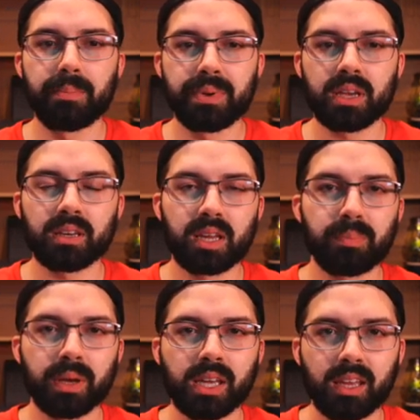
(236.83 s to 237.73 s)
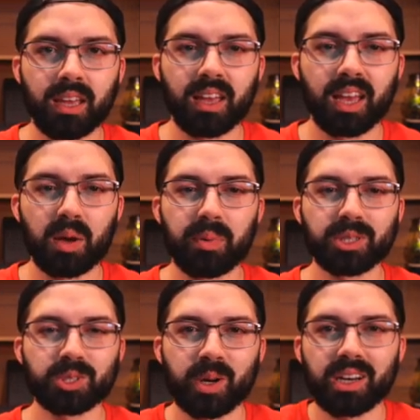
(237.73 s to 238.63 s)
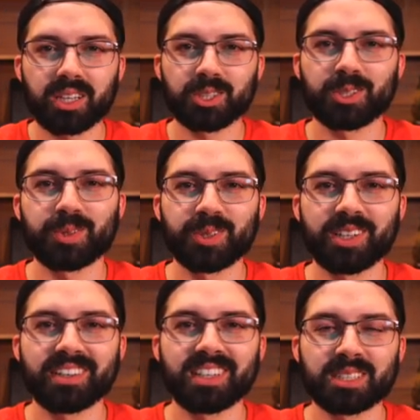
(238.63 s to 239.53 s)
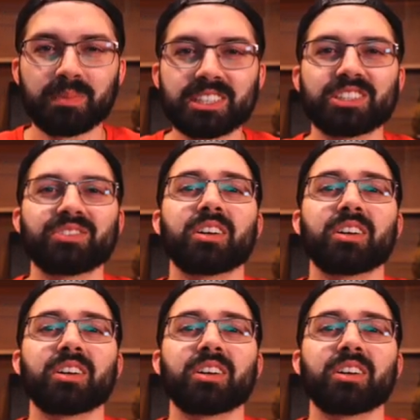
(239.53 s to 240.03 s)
being nitpicky about trying to control as much of